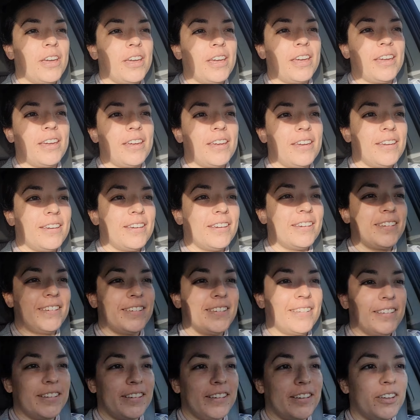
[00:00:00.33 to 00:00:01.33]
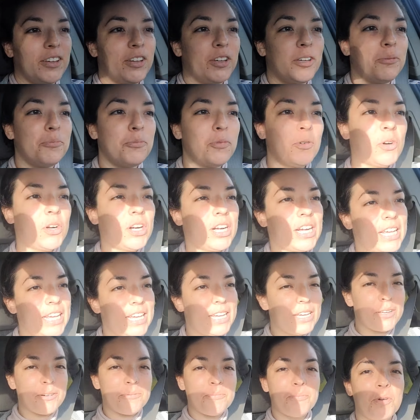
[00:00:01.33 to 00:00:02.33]
Okay. Good
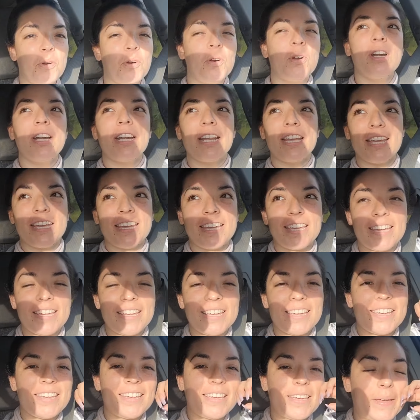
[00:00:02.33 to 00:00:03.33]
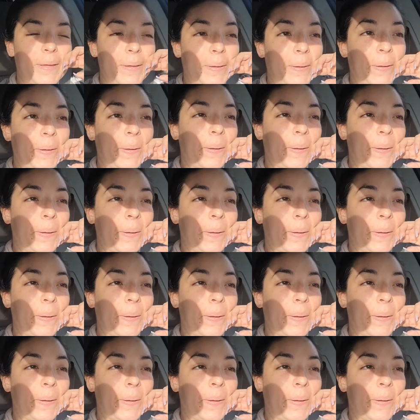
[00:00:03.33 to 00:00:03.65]
morning. Good morning.